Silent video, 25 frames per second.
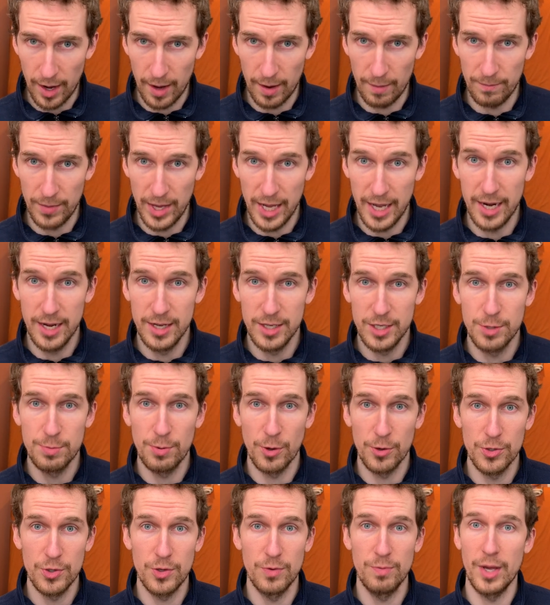it is
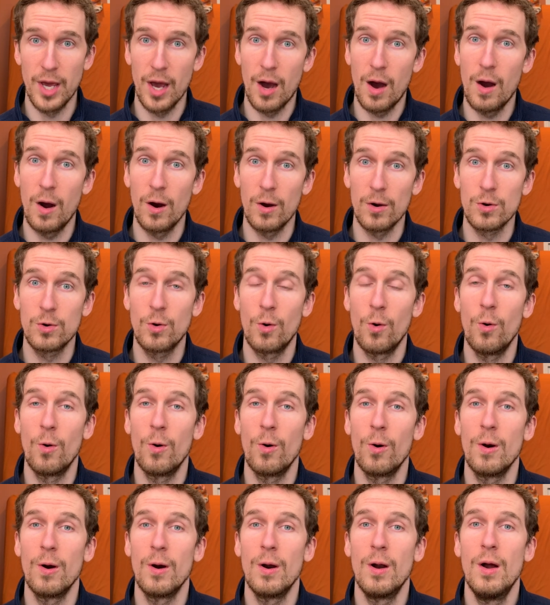supposed to be a
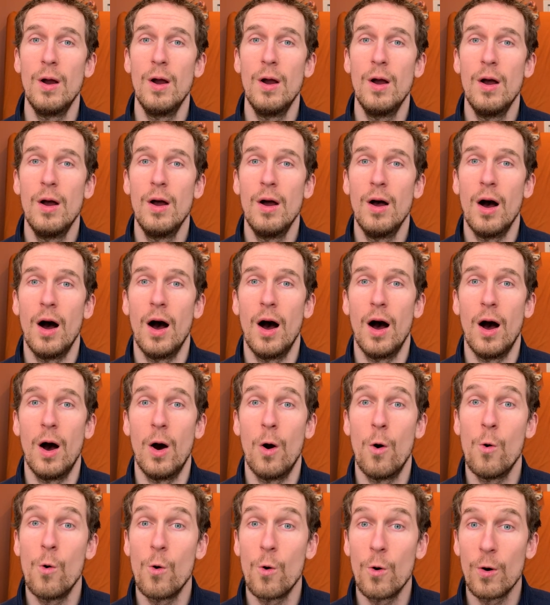hardcore
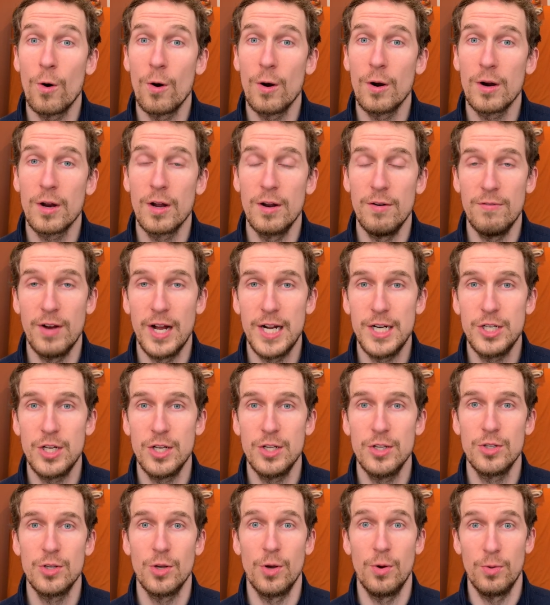horror
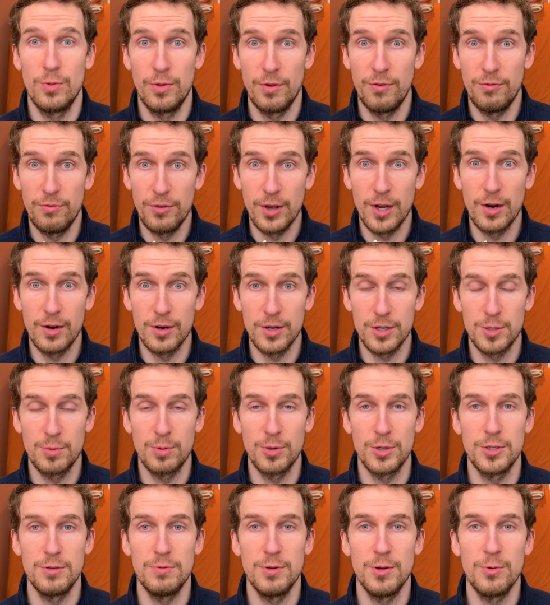convention, so the fear is
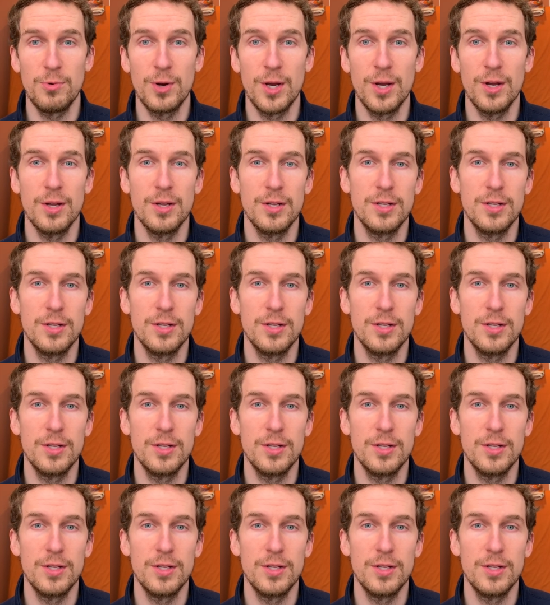supposed to be real.